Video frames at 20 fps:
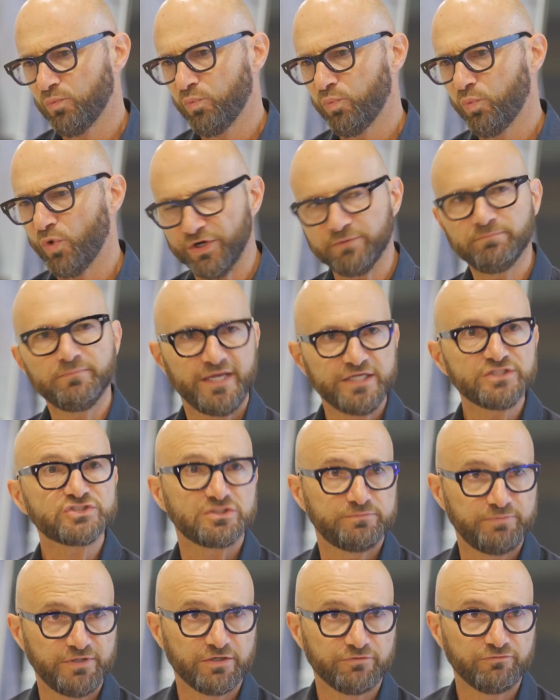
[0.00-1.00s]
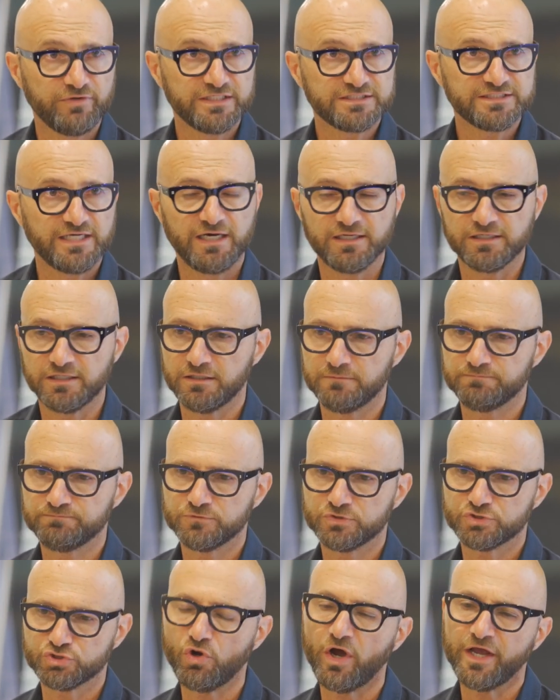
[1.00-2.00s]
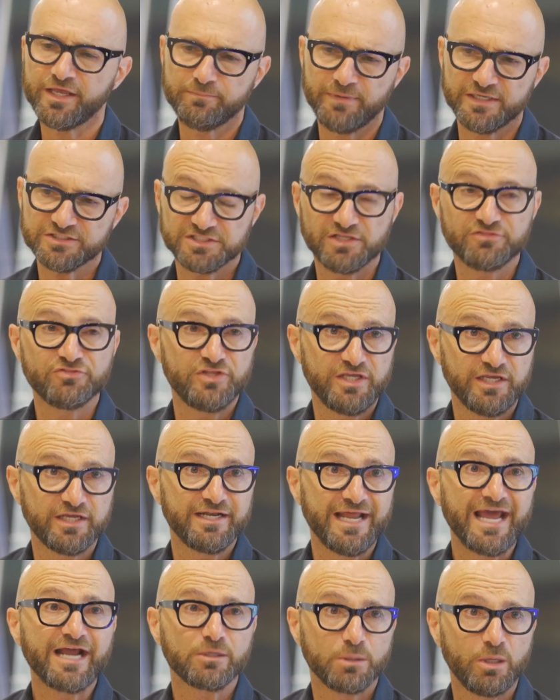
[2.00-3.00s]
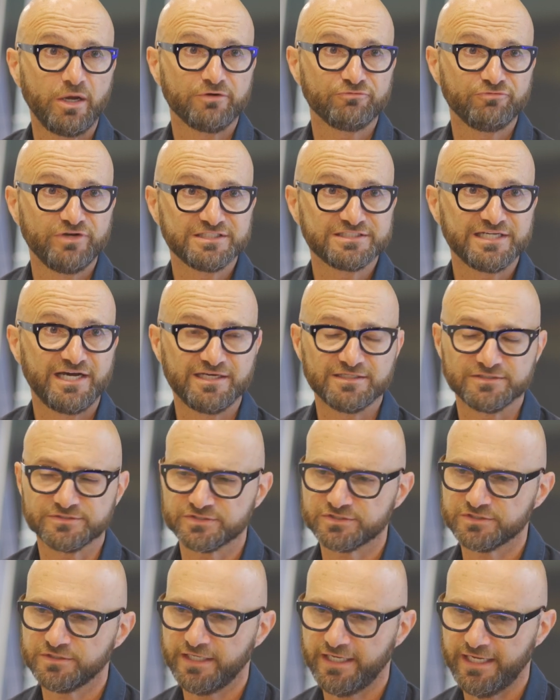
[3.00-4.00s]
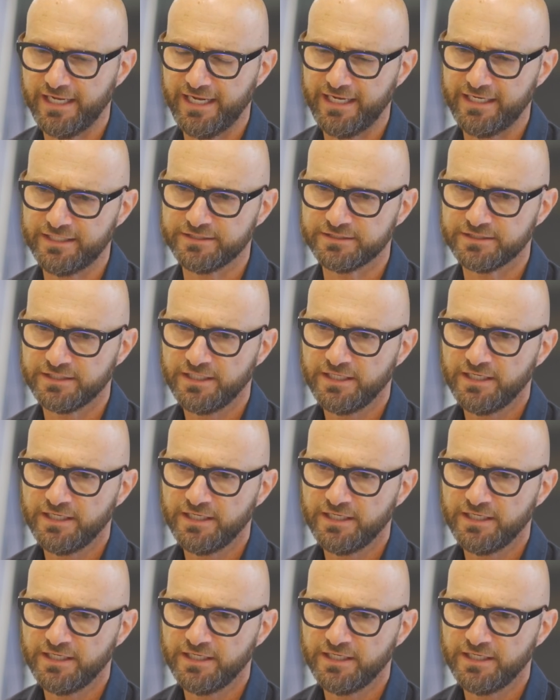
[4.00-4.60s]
what it means to be a retailer. Try your best to think and act like retailers, and